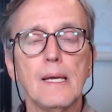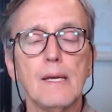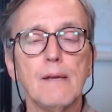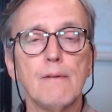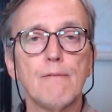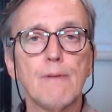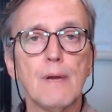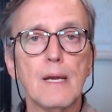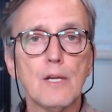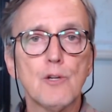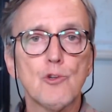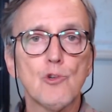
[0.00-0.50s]

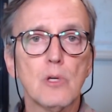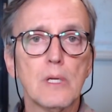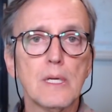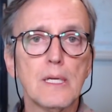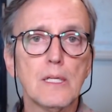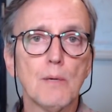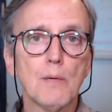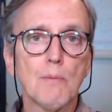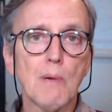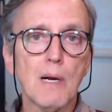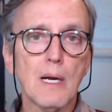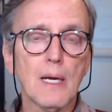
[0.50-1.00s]

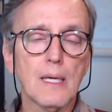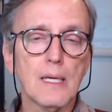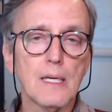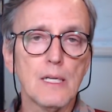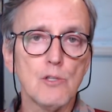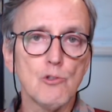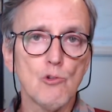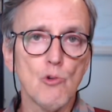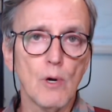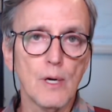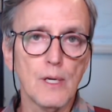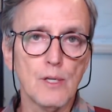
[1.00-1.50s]
Eventually, the
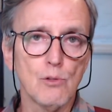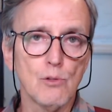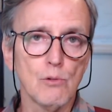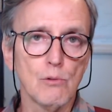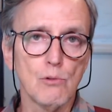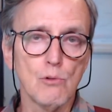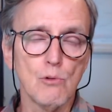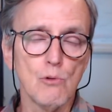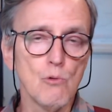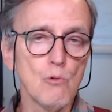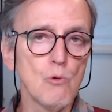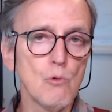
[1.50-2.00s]
market is going to
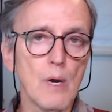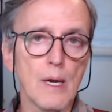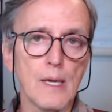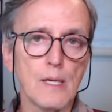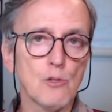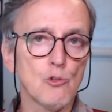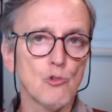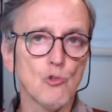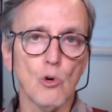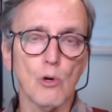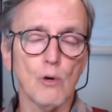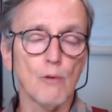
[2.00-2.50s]
do
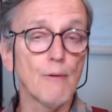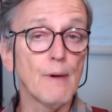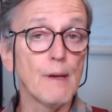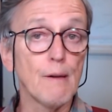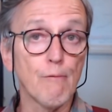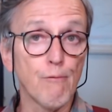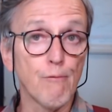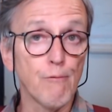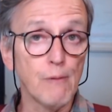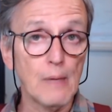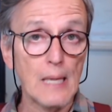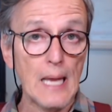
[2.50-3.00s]
a sort of
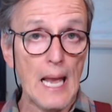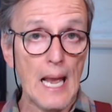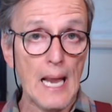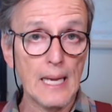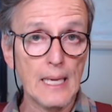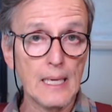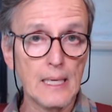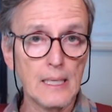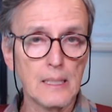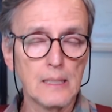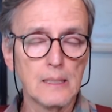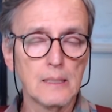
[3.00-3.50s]
a
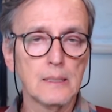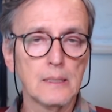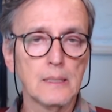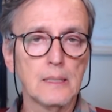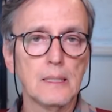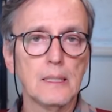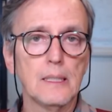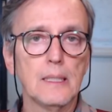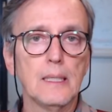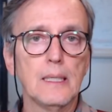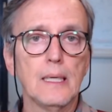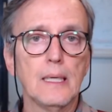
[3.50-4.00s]
flag.
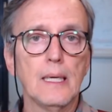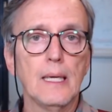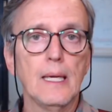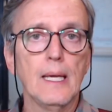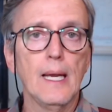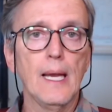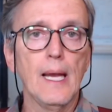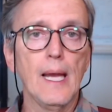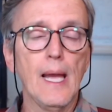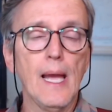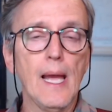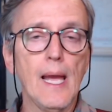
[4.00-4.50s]

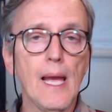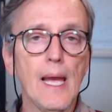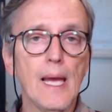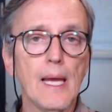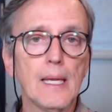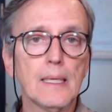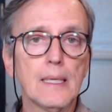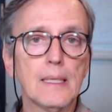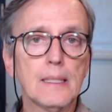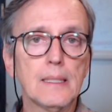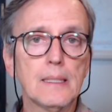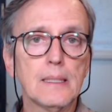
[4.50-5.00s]

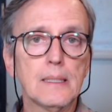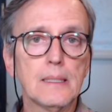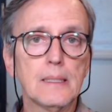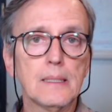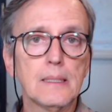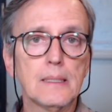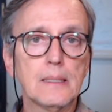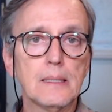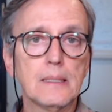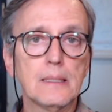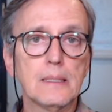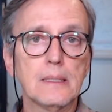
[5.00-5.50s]

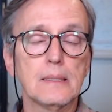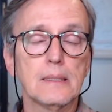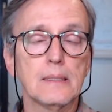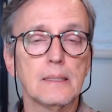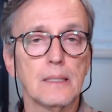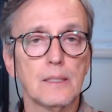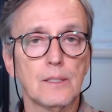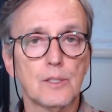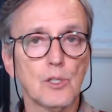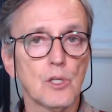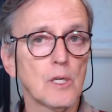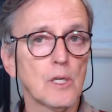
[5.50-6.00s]
And
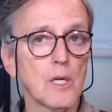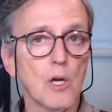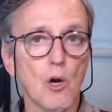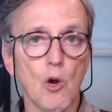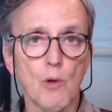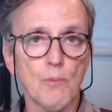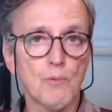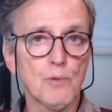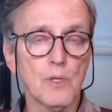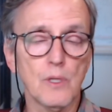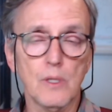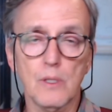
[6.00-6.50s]
the third
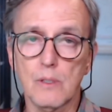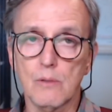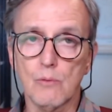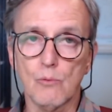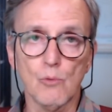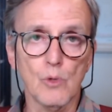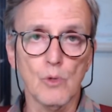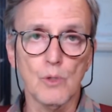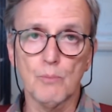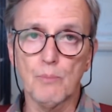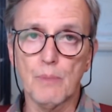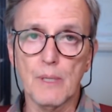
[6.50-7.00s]

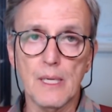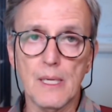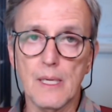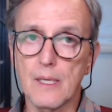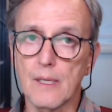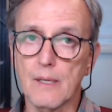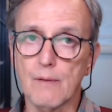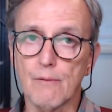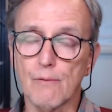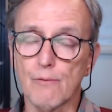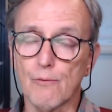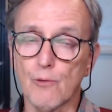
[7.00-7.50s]
option would
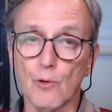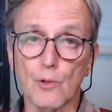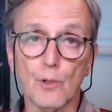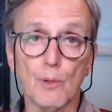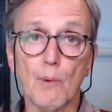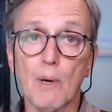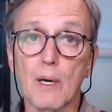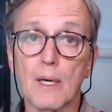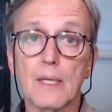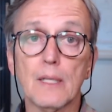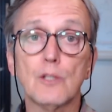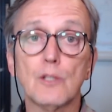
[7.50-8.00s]
be for
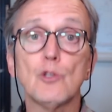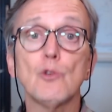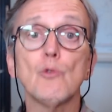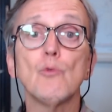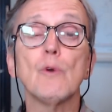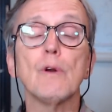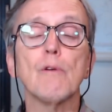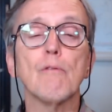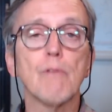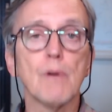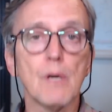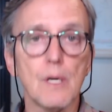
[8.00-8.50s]
the market
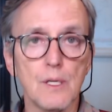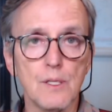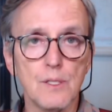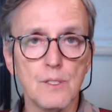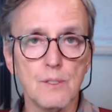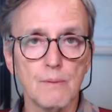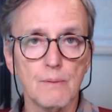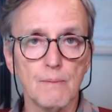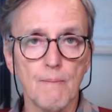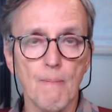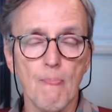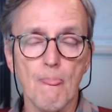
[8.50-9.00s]
to
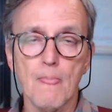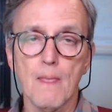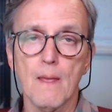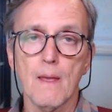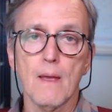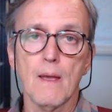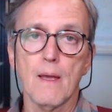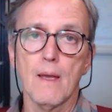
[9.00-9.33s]
reverse.